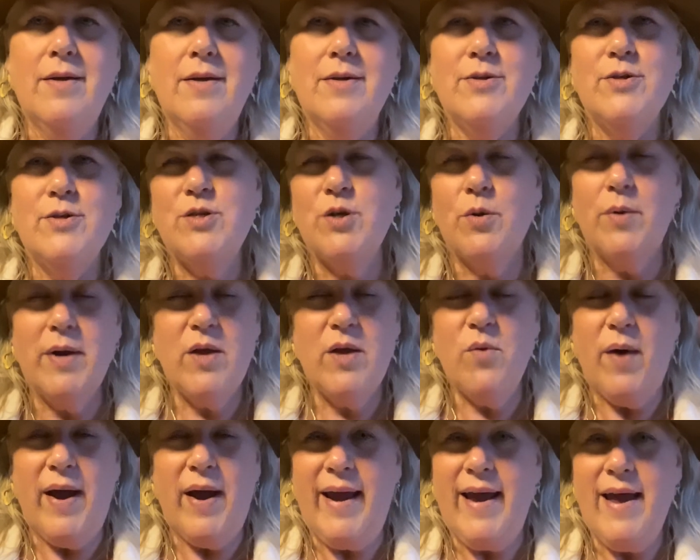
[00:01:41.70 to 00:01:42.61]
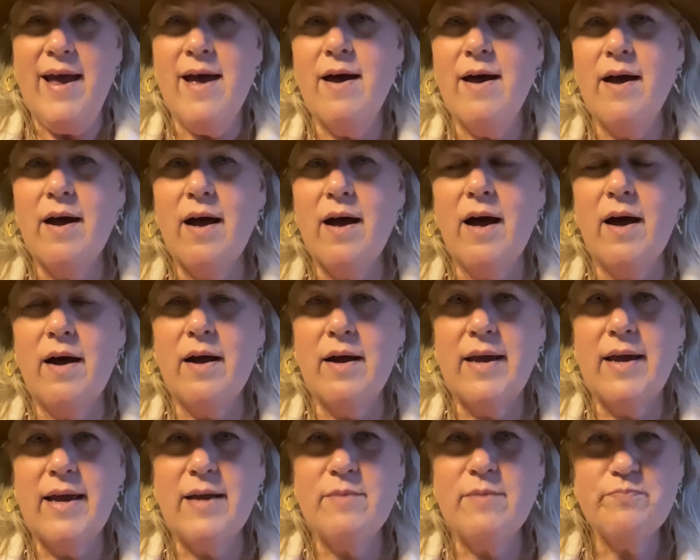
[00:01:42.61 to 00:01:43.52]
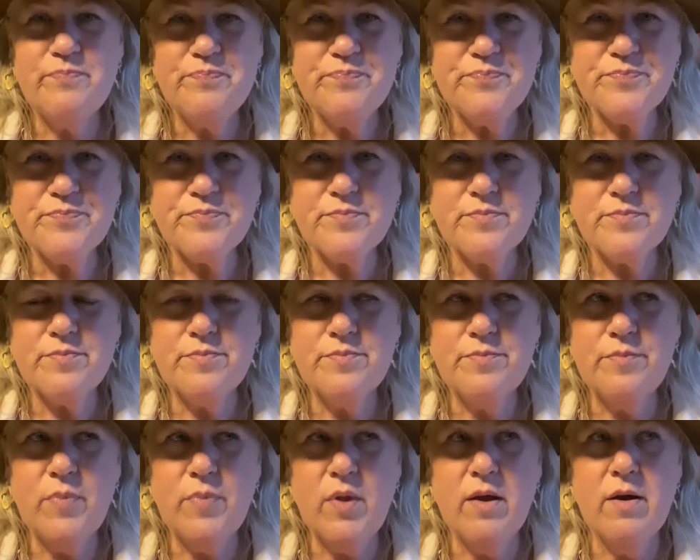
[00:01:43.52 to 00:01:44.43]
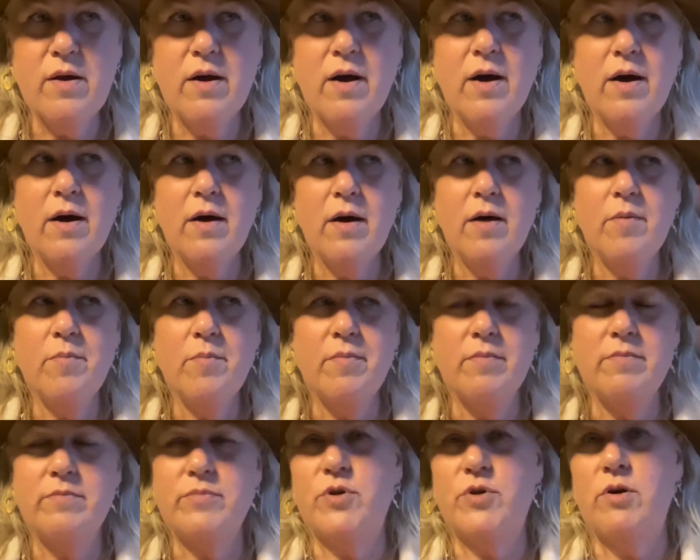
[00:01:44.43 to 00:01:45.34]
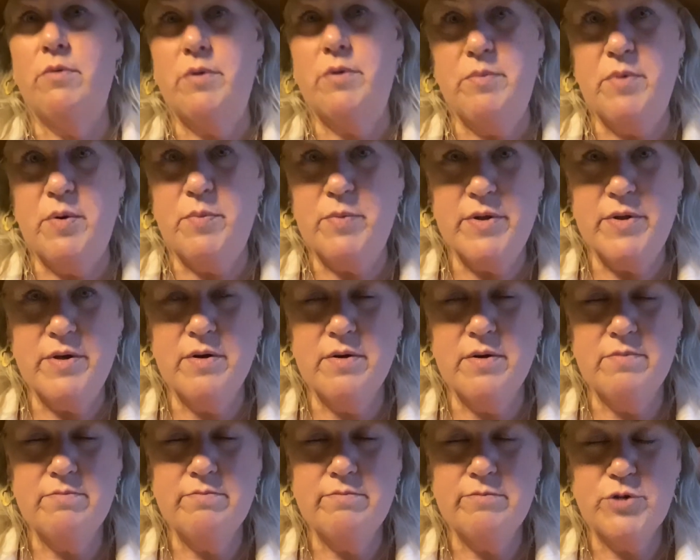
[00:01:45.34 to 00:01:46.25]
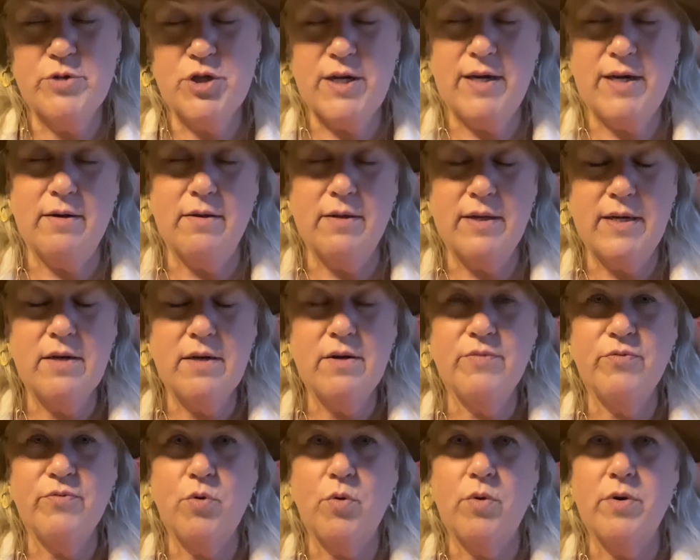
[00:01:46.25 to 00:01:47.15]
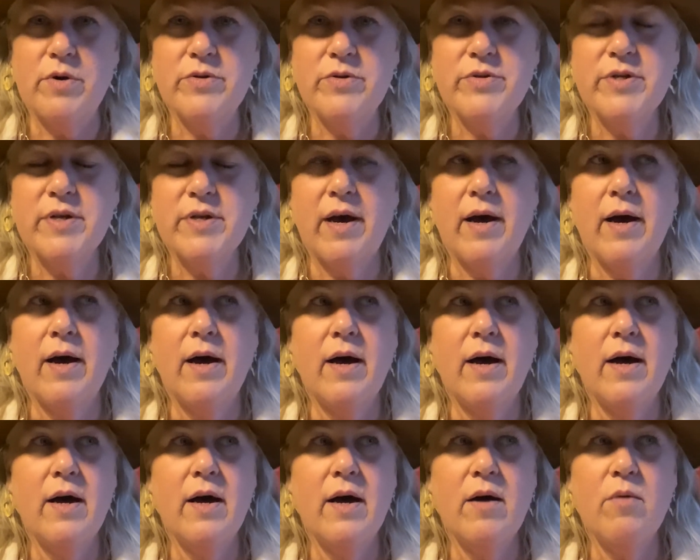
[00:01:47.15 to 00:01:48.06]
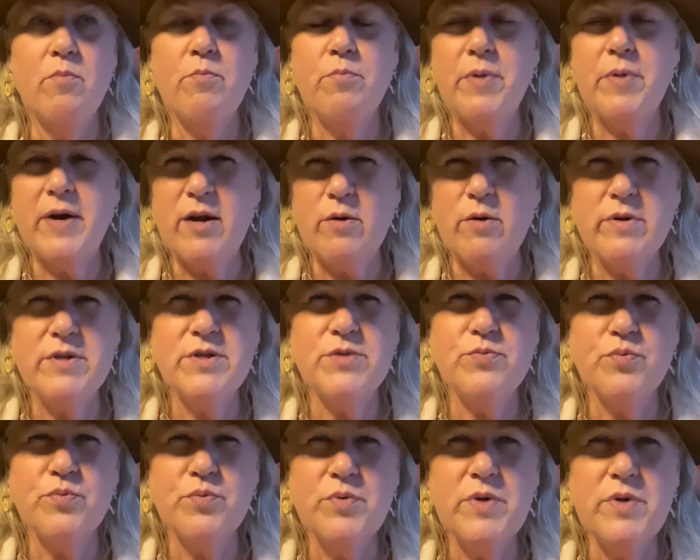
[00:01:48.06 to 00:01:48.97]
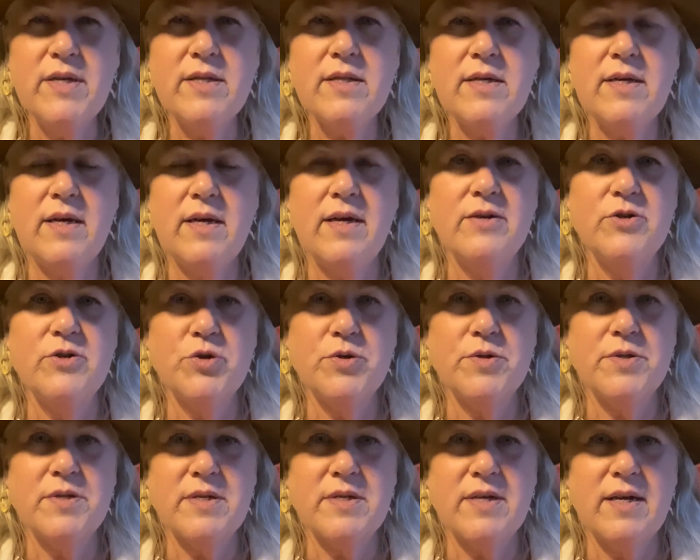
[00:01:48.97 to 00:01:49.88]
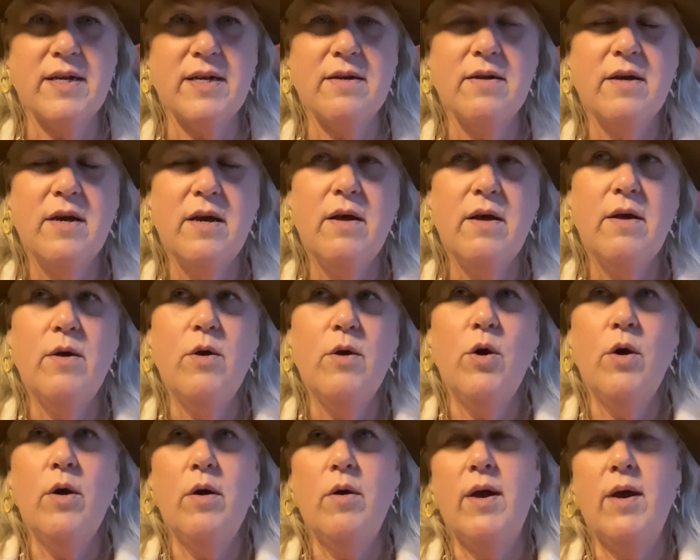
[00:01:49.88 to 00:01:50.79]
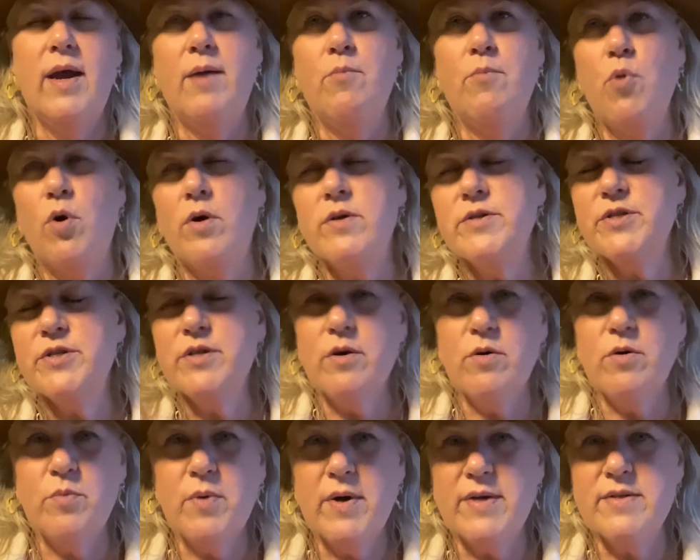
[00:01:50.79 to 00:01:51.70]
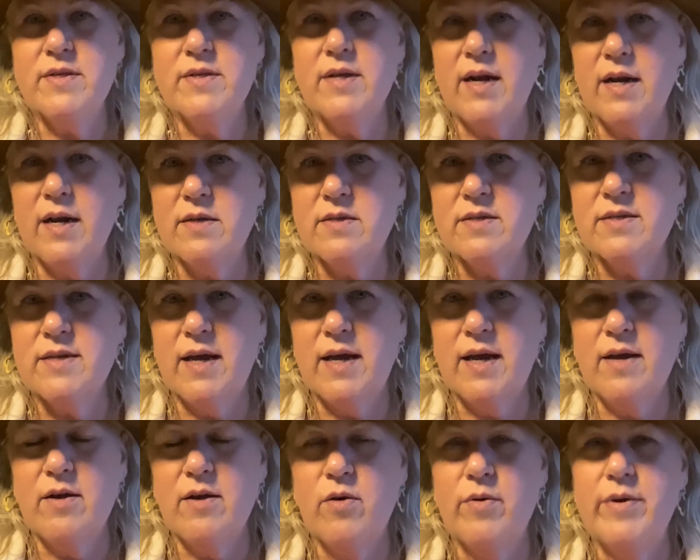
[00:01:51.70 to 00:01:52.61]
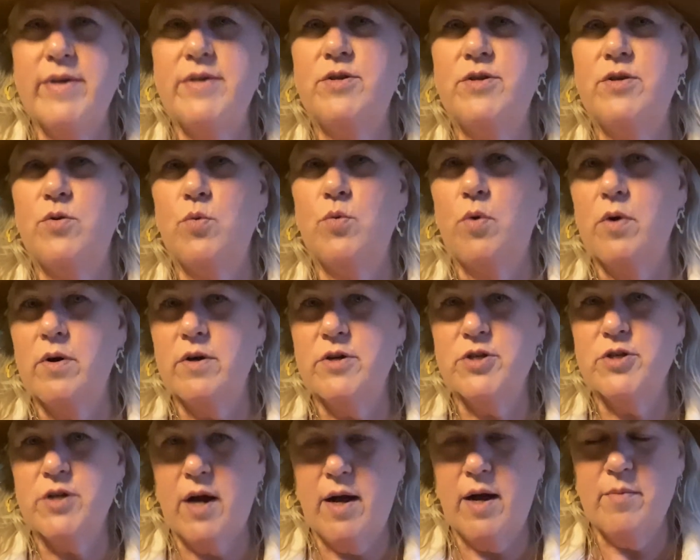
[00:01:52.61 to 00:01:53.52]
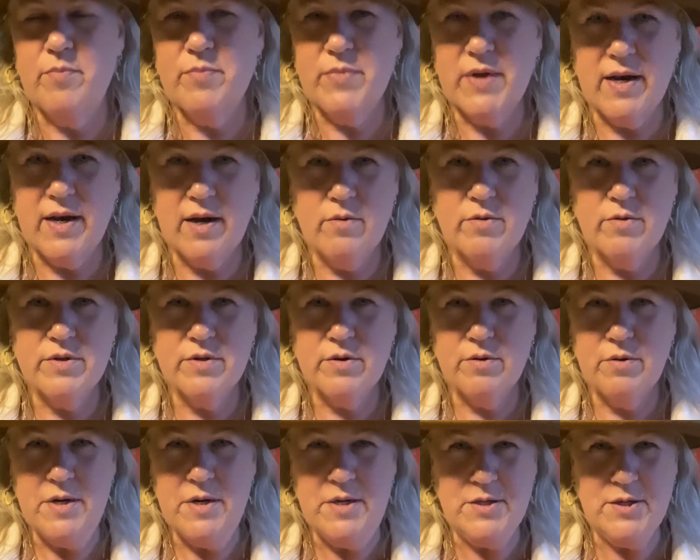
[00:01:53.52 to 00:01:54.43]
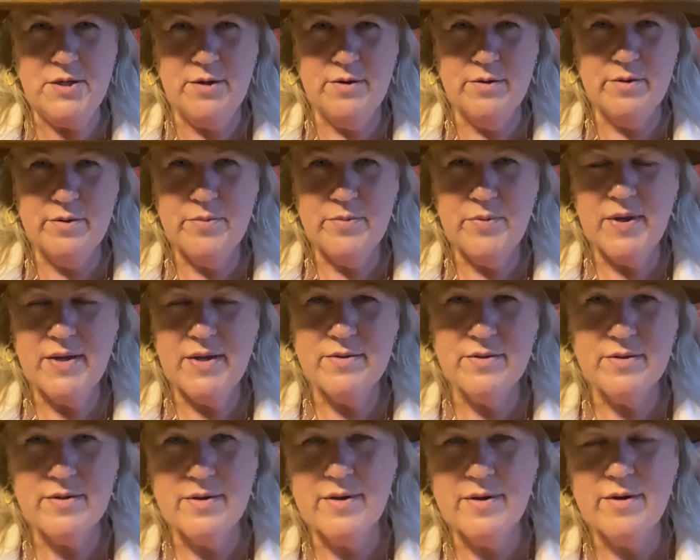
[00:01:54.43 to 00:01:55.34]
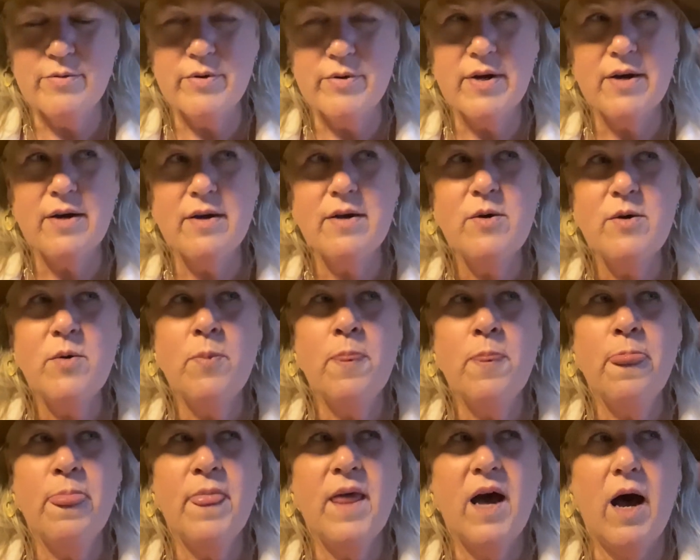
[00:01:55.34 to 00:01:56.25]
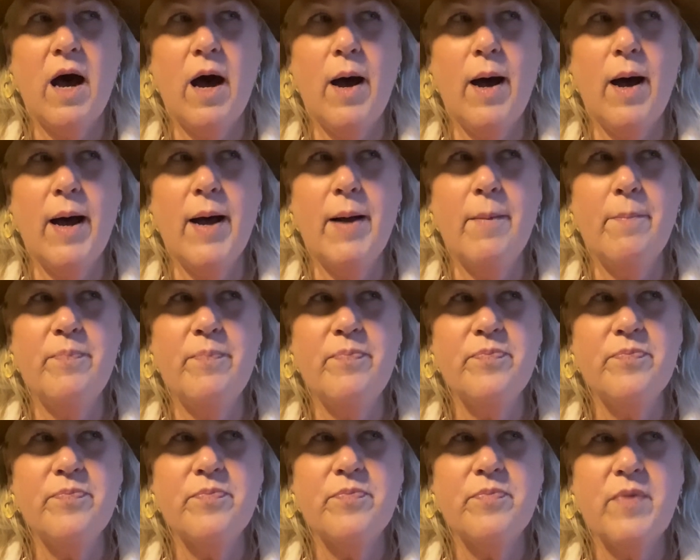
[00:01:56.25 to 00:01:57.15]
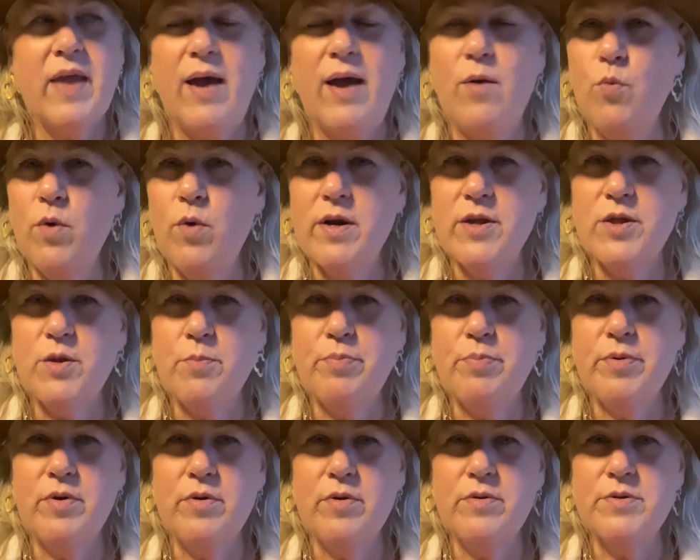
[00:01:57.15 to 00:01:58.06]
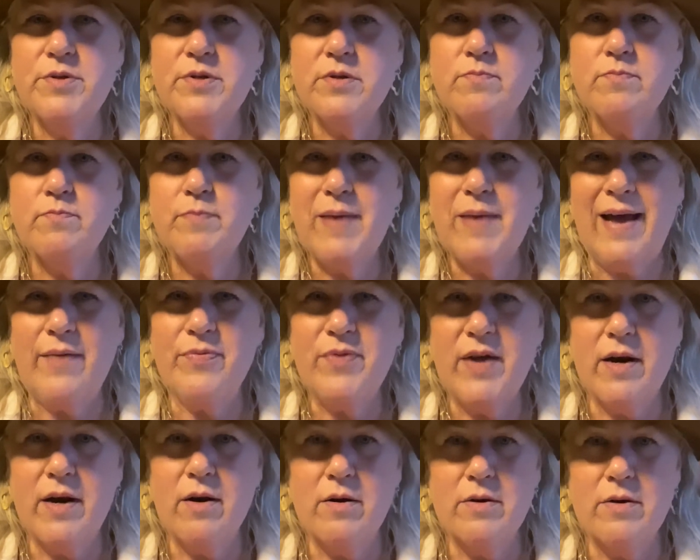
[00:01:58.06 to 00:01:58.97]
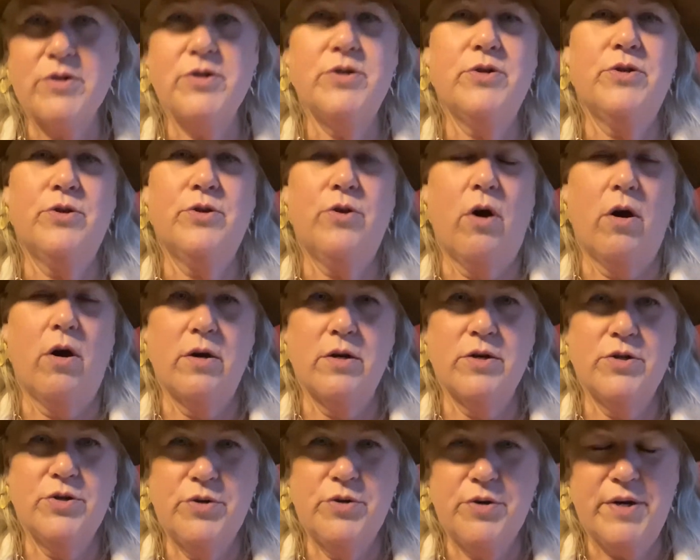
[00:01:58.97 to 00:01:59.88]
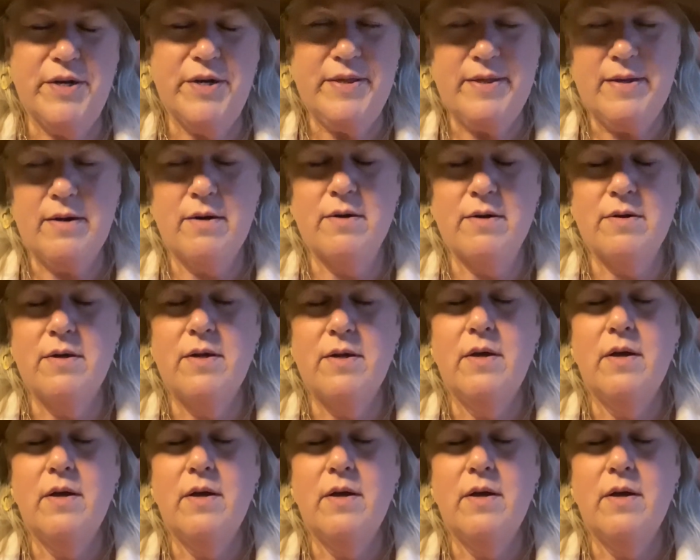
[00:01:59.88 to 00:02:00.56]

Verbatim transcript: So anyway, I um, don't remember the channeling, of course, uh, but it was really interesting. And more so was the next day going to the workshop that I was going to in Sedona. Um, and one of the booths had that Arcturian there.